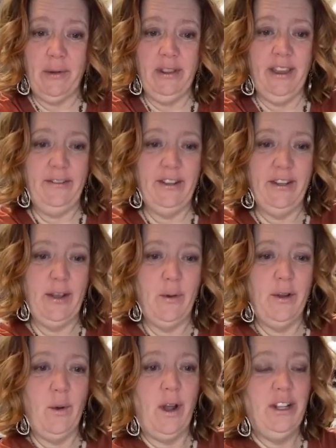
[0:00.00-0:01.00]
I would love to
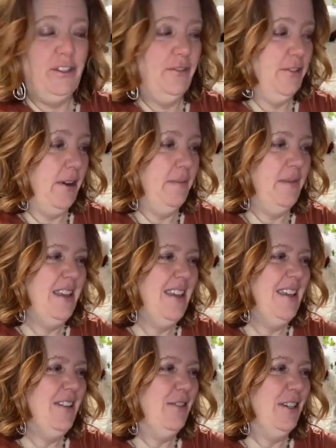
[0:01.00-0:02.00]
know where you're watching from.
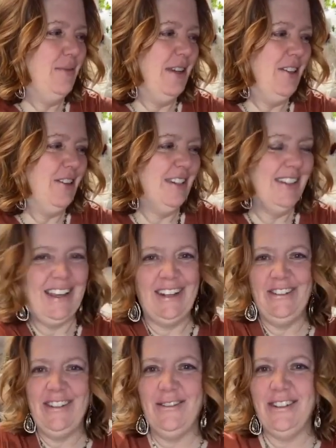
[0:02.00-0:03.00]
Of course, my dog
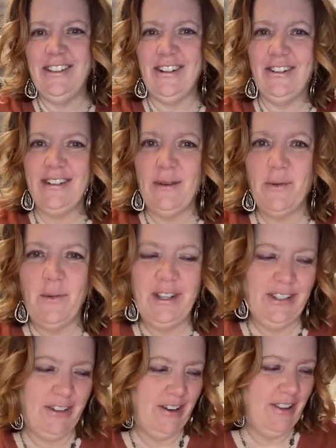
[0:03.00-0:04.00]
decided she was thirsty when
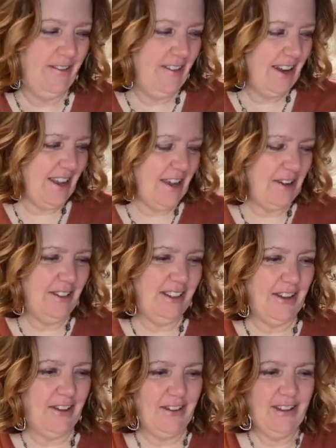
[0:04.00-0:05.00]
we started the video,
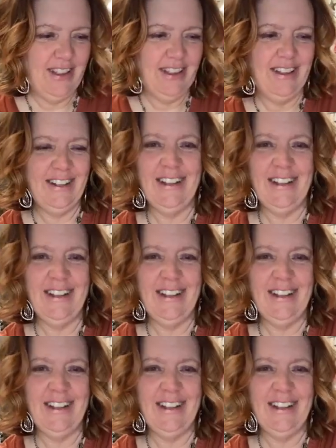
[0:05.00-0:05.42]
so